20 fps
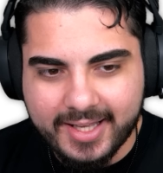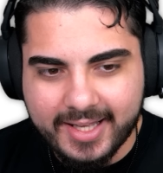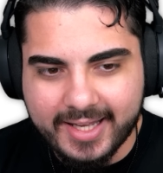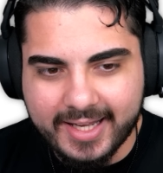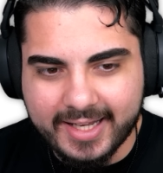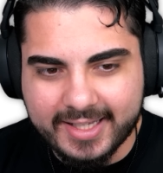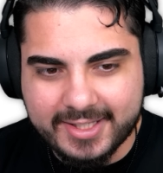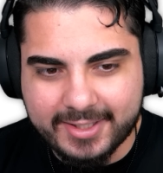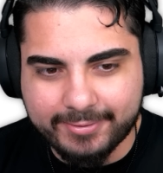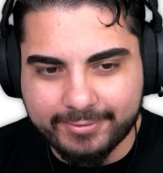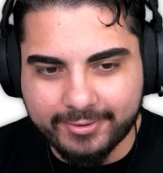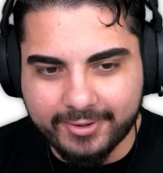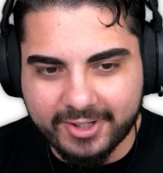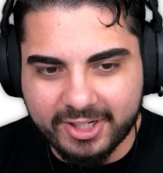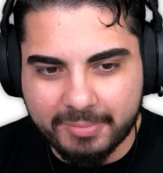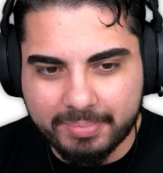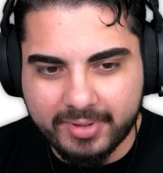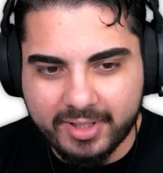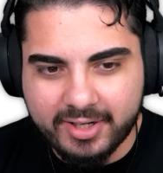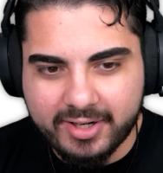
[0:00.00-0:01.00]
As a For
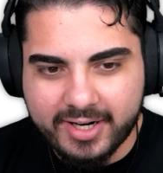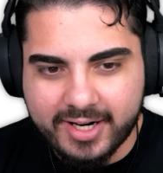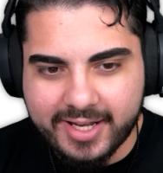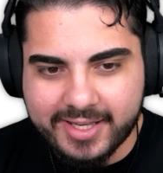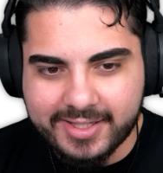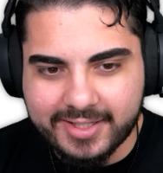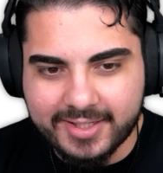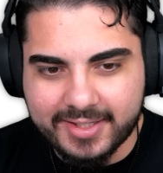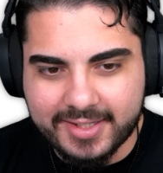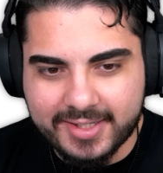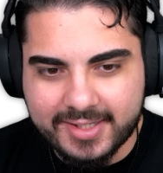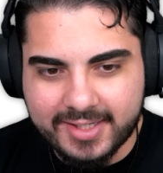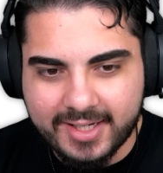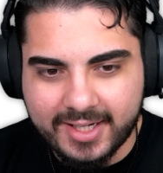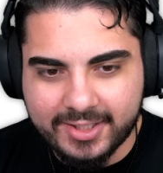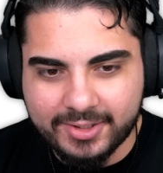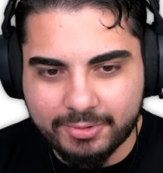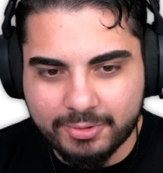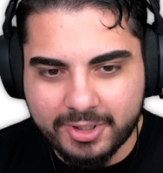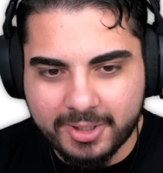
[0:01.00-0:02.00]
Honor player, I can
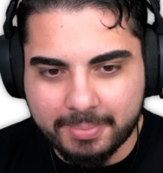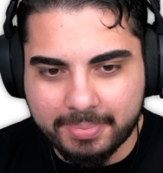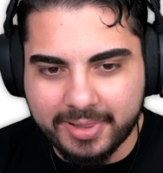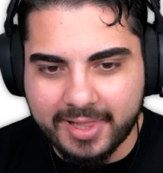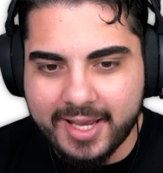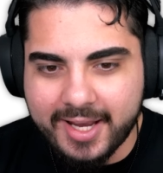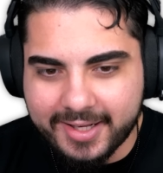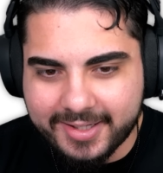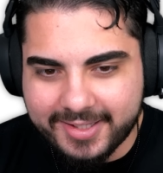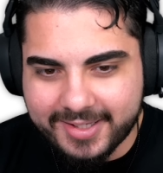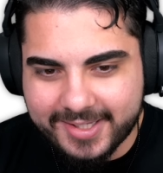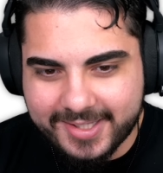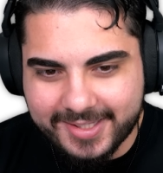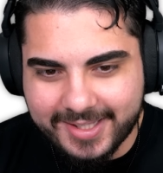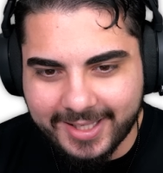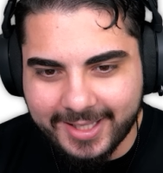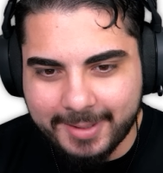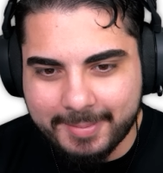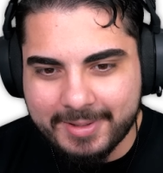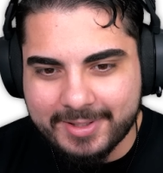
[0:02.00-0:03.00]
say do not play this
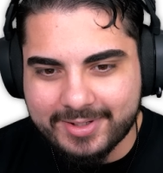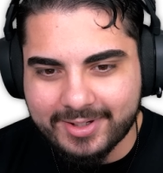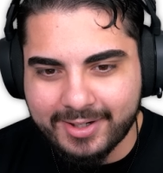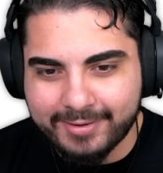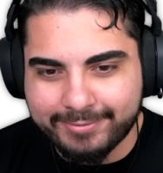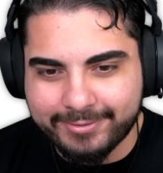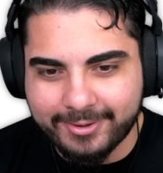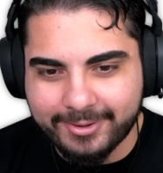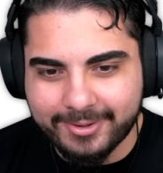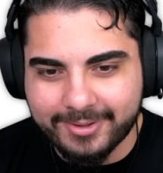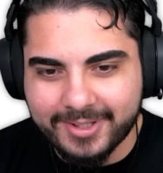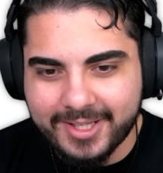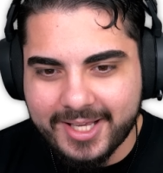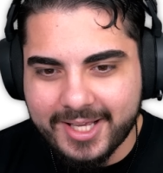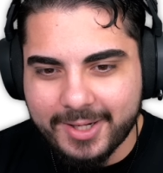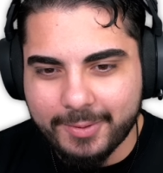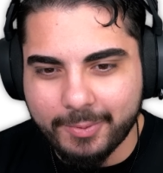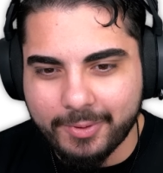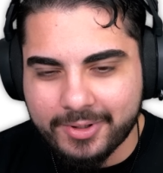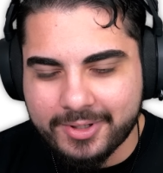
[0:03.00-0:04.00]
game, it's awful,
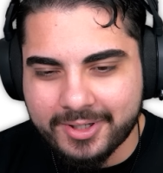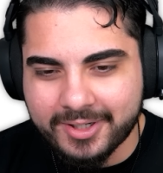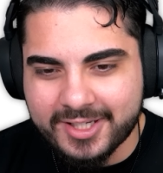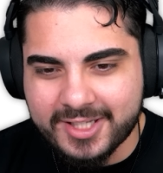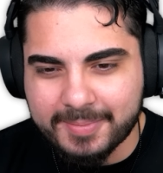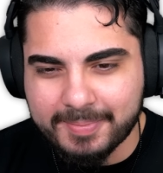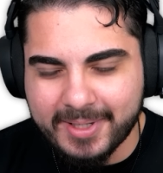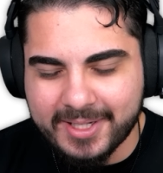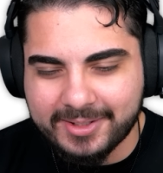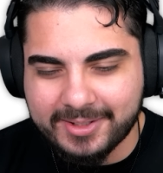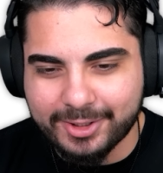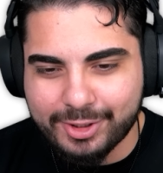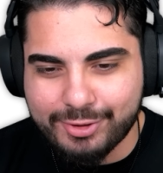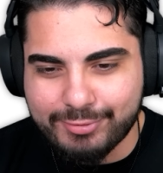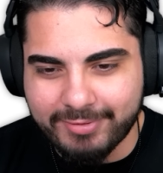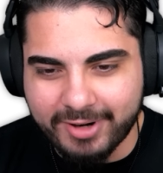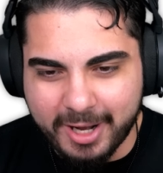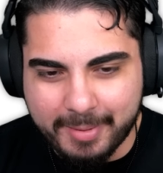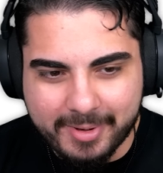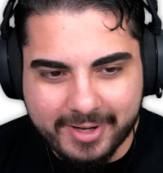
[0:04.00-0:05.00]
will cause mental
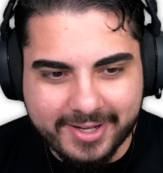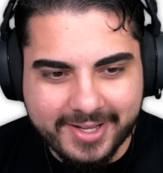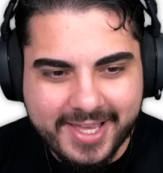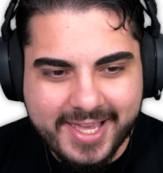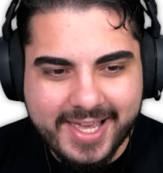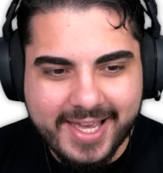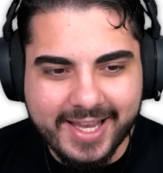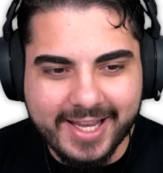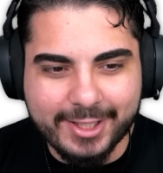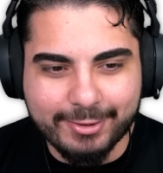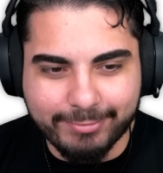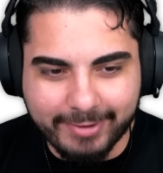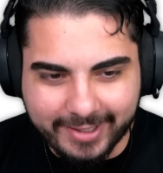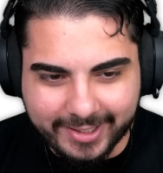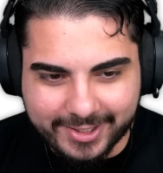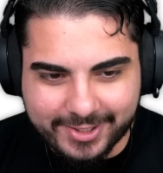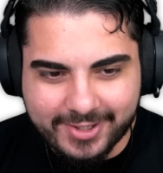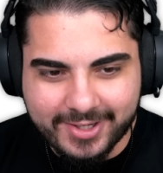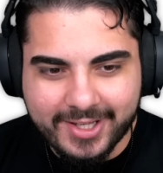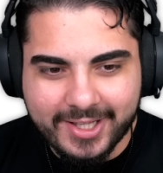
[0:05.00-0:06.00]
trauma and
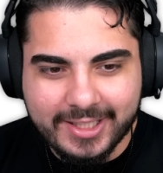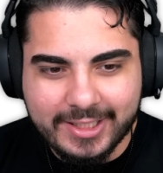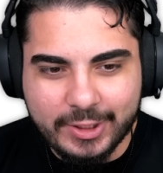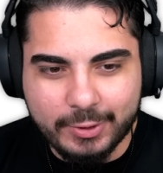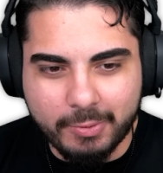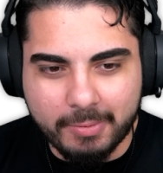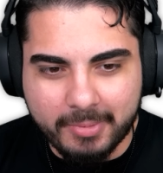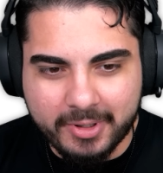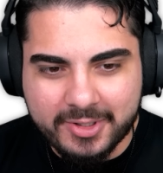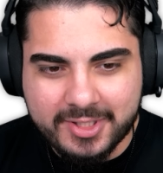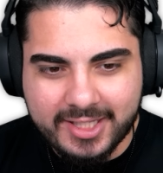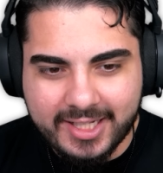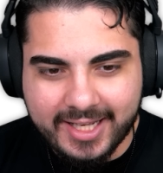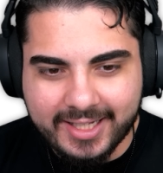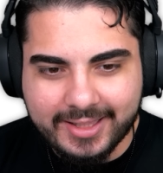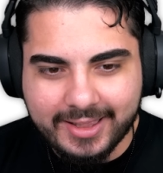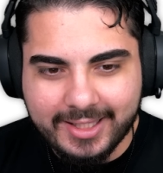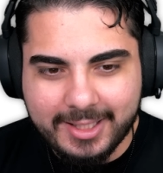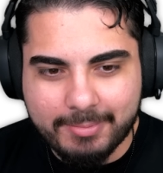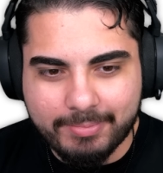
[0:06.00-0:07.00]
rage. You will most
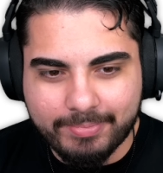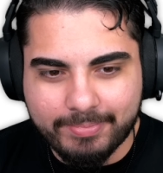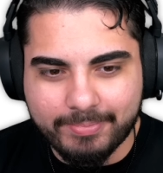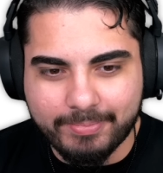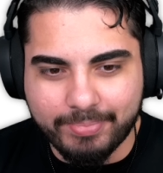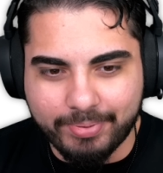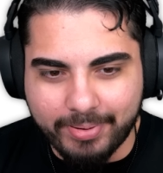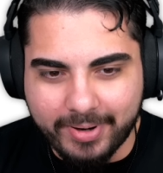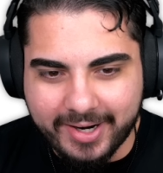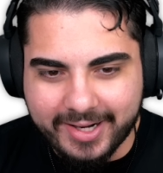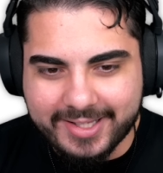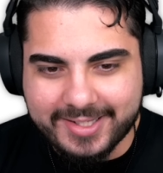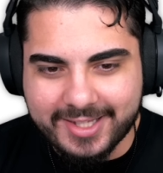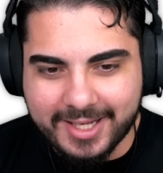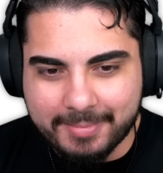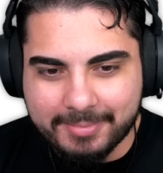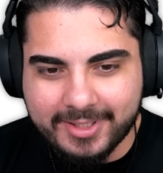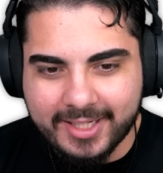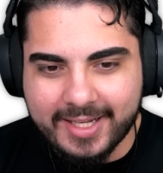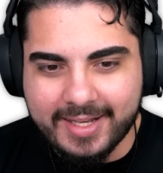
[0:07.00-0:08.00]
likely break
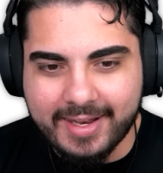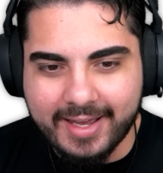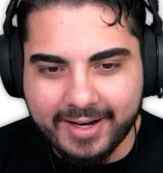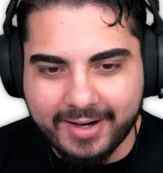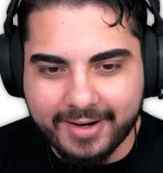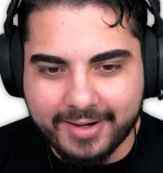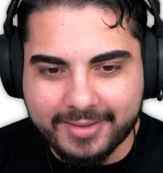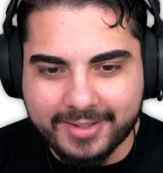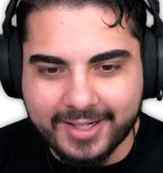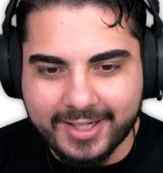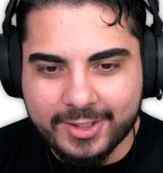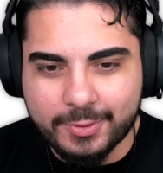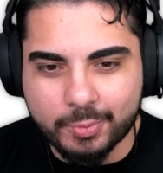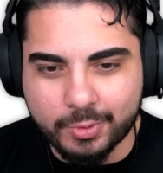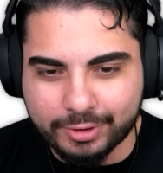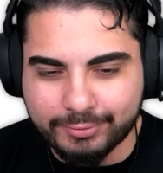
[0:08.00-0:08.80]
something 9 out of 10 would